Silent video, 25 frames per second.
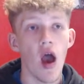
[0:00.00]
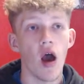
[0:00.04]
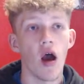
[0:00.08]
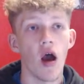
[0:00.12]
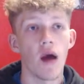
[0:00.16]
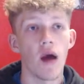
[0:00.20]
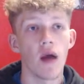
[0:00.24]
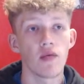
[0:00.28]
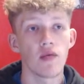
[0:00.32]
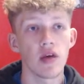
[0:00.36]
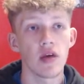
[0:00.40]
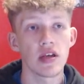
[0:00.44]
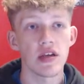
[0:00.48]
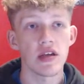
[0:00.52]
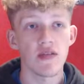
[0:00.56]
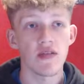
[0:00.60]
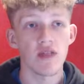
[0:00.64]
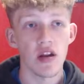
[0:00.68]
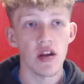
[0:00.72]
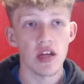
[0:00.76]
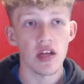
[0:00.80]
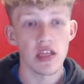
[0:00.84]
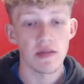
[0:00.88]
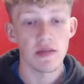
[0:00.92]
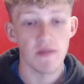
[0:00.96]
and uh, the reason I've
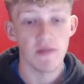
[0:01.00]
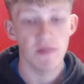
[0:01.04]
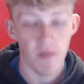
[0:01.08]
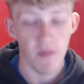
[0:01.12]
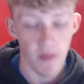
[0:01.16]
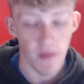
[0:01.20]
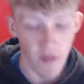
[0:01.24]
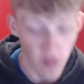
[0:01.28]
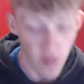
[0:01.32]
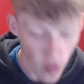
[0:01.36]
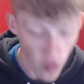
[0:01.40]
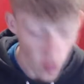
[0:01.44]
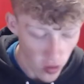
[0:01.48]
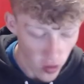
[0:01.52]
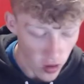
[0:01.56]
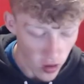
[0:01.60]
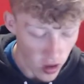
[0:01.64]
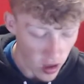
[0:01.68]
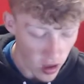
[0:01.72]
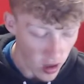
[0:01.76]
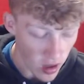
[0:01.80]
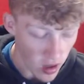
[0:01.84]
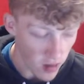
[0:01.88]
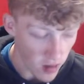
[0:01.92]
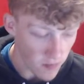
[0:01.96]
done this before,
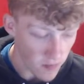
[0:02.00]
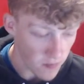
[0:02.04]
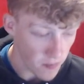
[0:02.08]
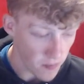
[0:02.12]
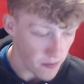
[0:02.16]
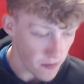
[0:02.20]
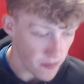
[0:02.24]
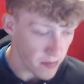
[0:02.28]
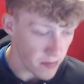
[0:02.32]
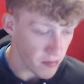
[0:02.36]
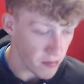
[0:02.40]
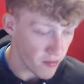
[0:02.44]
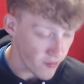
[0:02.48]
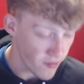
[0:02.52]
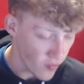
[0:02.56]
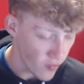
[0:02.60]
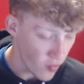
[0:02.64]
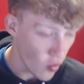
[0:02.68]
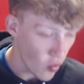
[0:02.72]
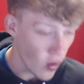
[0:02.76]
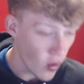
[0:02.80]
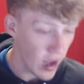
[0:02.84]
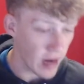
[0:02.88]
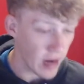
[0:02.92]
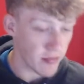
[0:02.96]
um,
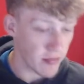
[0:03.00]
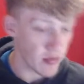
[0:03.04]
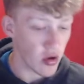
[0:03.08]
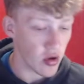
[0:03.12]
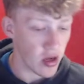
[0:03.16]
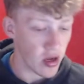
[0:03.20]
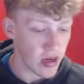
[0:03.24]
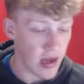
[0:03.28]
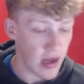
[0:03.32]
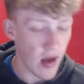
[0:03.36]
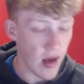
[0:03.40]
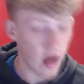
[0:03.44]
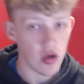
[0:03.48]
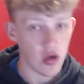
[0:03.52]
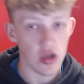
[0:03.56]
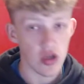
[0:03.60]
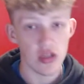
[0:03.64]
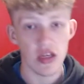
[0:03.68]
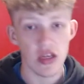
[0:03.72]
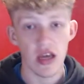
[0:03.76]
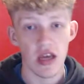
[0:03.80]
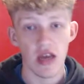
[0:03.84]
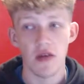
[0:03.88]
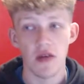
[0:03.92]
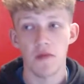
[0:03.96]
before, and I'm doing it now, is because I've
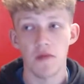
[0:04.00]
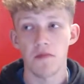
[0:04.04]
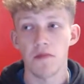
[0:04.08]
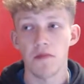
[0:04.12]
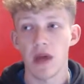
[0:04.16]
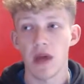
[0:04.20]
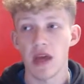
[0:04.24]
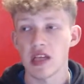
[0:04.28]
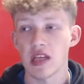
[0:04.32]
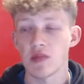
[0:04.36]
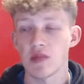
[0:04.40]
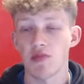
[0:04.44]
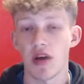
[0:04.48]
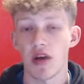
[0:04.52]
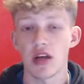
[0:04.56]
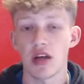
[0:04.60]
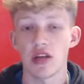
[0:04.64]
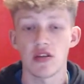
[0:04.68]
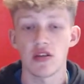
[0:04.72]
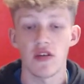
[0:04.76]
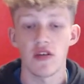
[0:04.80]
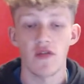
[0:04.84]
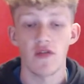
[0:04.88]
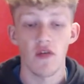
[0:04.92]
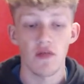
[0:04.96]
taken big
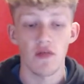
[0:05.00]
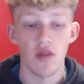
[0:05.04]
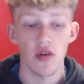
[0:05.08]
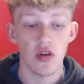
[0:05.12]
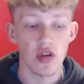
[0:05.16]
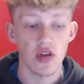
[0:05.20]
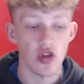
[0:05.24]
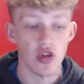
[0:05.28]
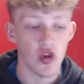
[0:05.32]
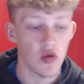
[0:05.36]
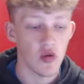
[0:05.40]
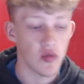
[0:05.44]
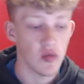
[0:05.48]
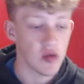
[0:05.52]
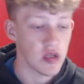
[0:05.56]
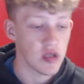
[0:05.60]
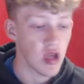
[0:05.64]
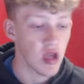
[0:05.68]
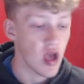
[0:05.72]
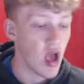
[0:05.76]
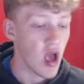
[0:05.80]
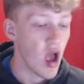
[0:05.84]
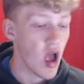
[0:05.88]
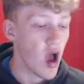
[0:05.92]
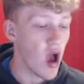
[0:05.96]
inspirations from YouTubers
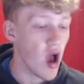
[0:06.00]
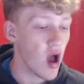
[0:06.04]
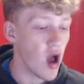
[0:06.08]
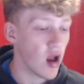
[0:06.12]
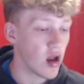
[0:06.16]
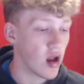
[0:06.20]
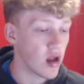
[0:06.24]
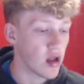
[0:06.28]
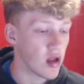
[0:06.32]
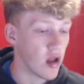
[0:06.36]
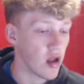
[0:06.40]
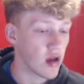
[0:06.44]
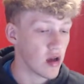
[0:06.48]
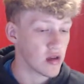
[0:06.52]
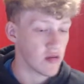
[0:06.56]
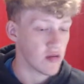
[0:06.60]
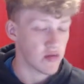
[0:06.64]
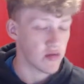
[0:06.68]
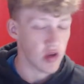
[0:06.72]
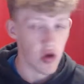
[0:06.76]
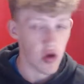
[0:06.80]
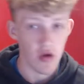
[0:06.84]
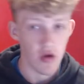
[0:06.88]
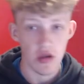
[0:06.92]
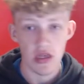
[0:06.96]
uh, like the likes of
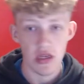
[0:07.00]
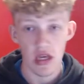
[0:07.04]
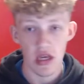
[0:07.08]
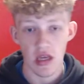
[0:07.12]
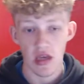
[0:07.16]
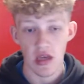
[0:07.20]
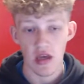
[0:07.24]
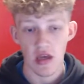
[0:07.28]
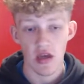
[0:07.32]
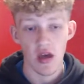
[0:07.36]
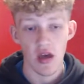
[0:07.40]
Two Sync,